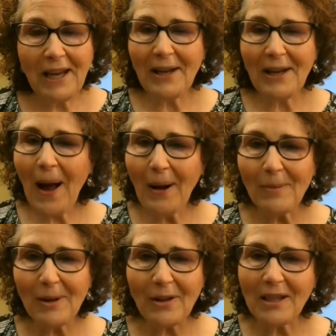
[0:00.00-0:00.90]
ought to be
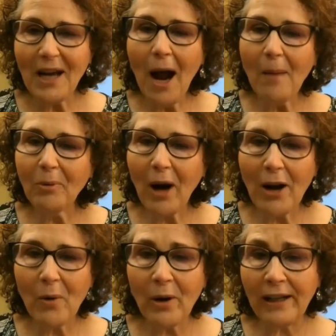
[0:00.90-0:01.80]
the top
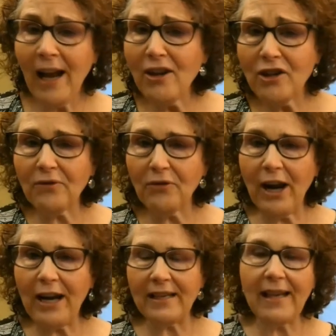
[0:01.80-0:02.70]
priority, not just for any
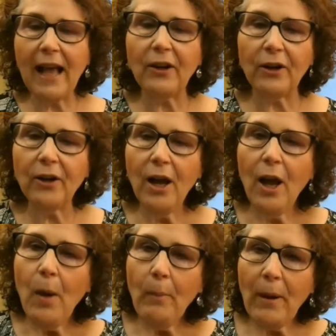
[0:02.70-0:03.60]
seller,
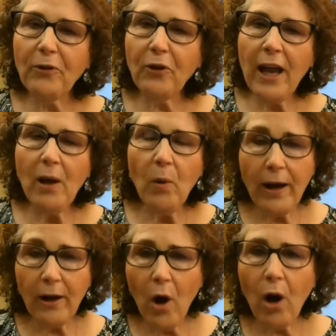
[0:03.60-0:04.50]
but for anyone at
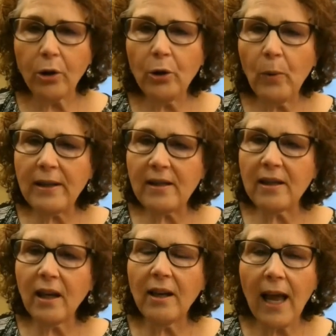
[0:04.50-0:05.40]
all who wants to
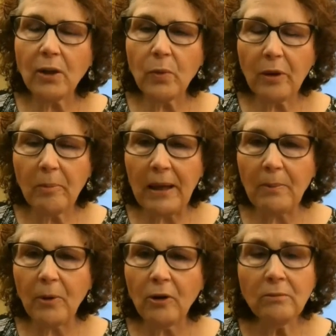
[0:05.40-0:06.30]
connect with
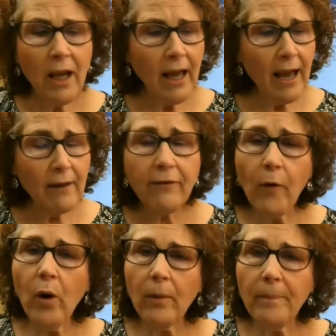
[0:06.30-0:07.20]
people and
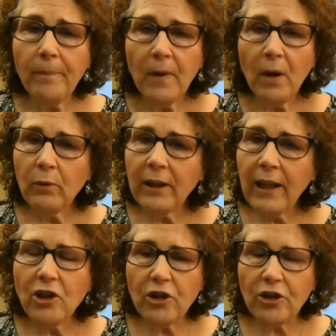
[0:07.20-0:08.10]
form
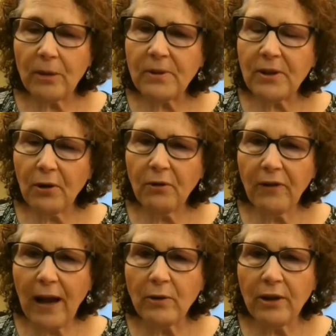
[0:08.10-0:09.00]
relationships that are
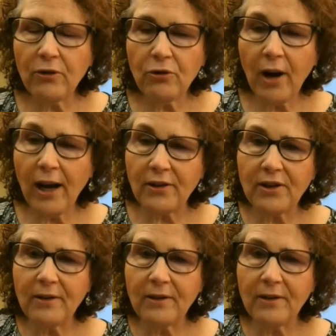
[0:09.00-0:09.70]
founded in trust.